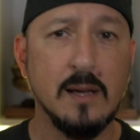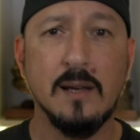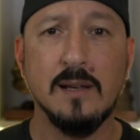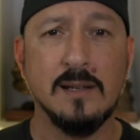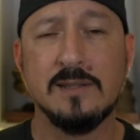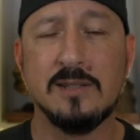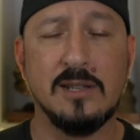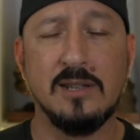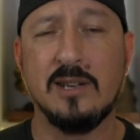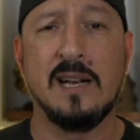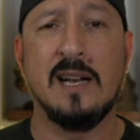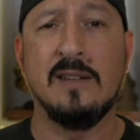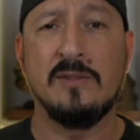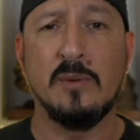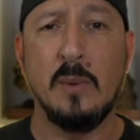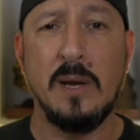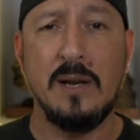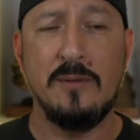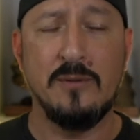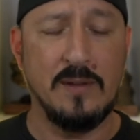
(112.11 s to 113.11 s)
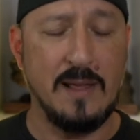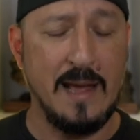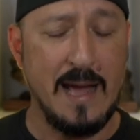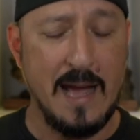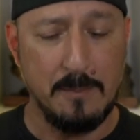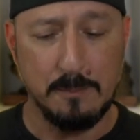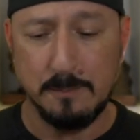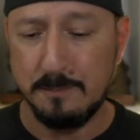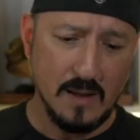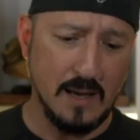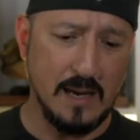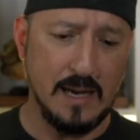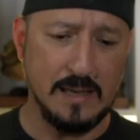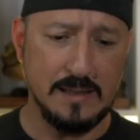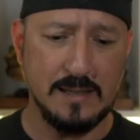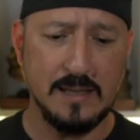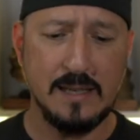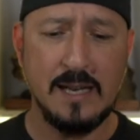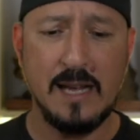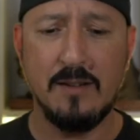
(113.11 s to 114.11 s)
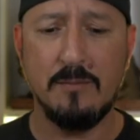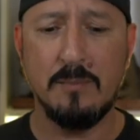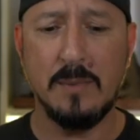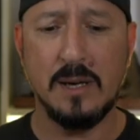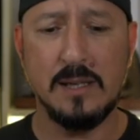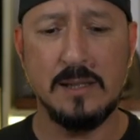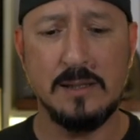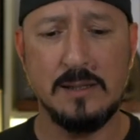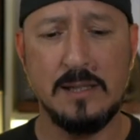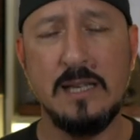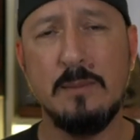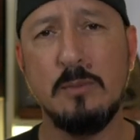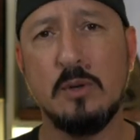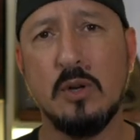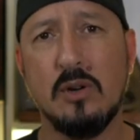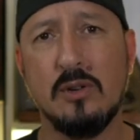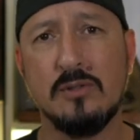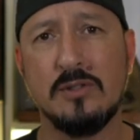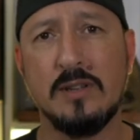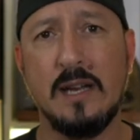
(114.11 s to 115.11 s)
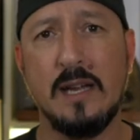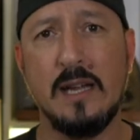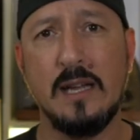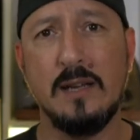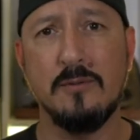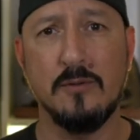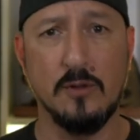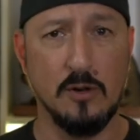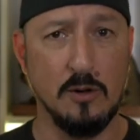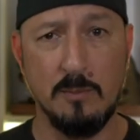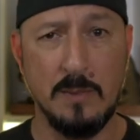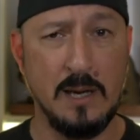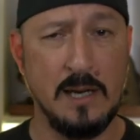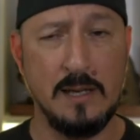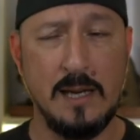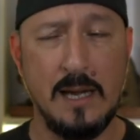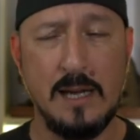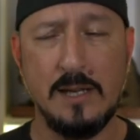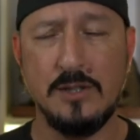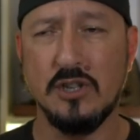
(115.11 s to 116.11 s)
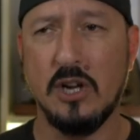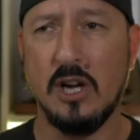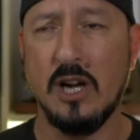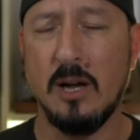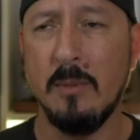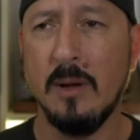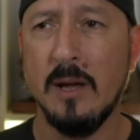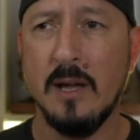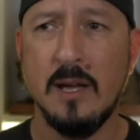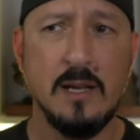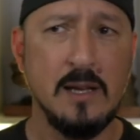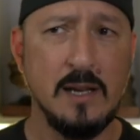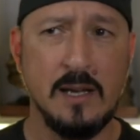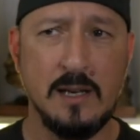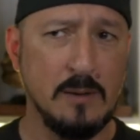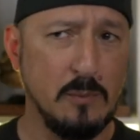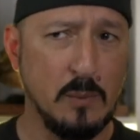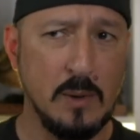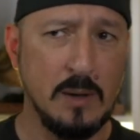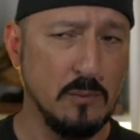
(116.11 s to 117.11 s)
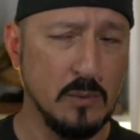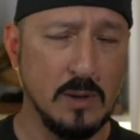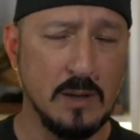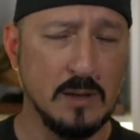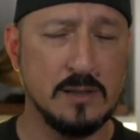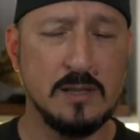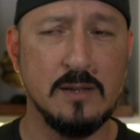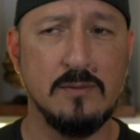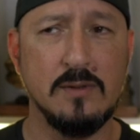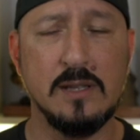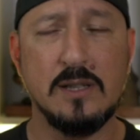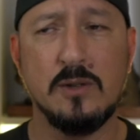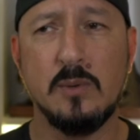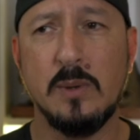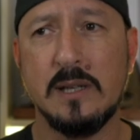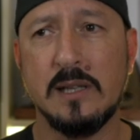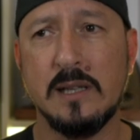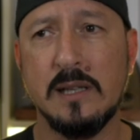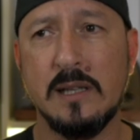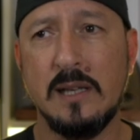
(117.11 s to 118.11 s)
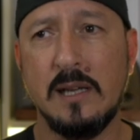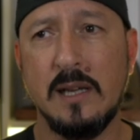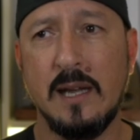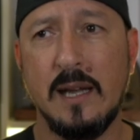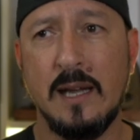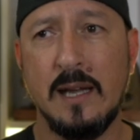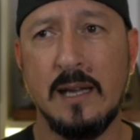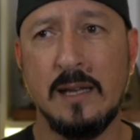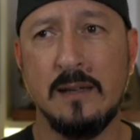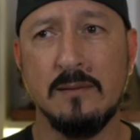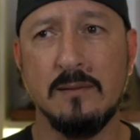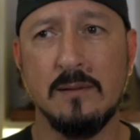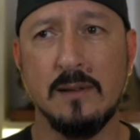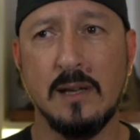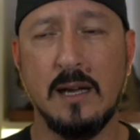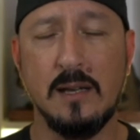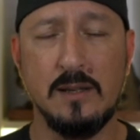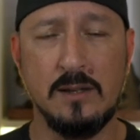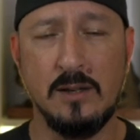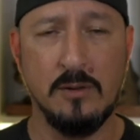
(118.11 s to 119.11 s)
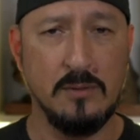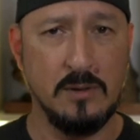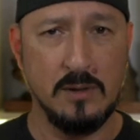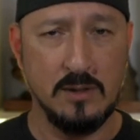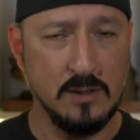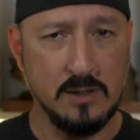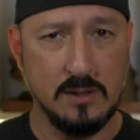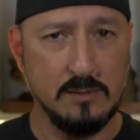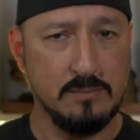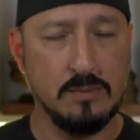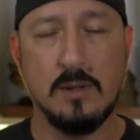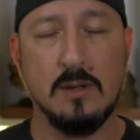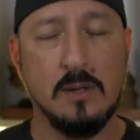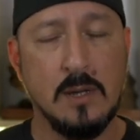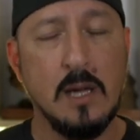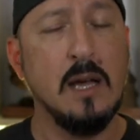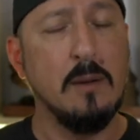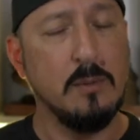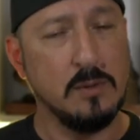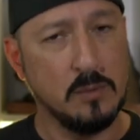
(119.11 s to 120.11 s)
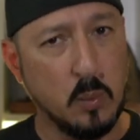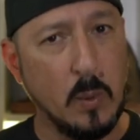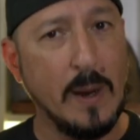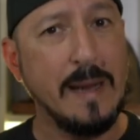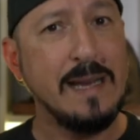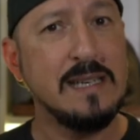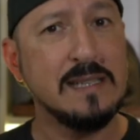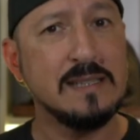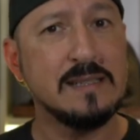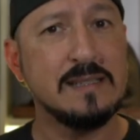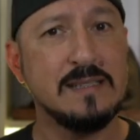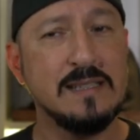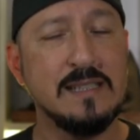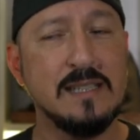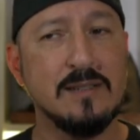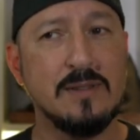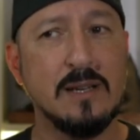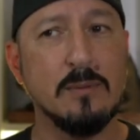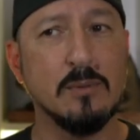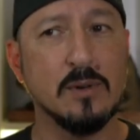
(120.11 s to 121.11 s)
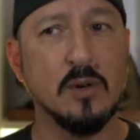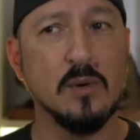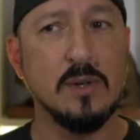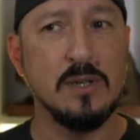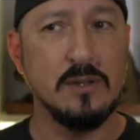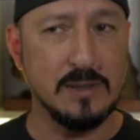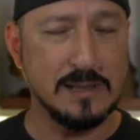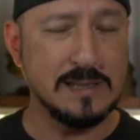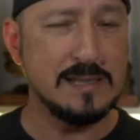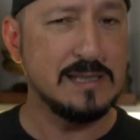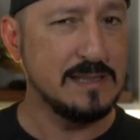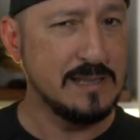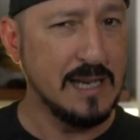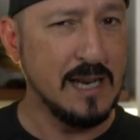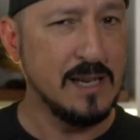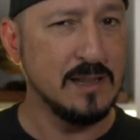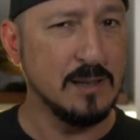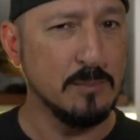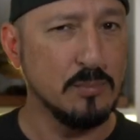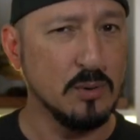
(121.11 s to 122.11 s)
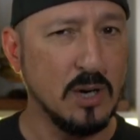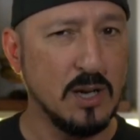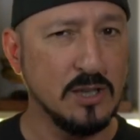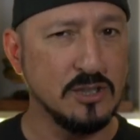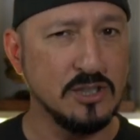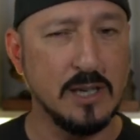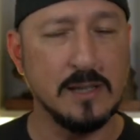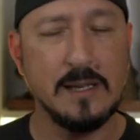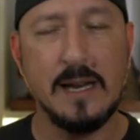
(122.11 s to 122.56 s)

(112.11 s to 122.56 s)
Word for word: So you're gonna have to wait for that. I did have my team call today for my day job and it went relatively quickly, and uh, you know, they're, I was waiting to see if they were going to extend the project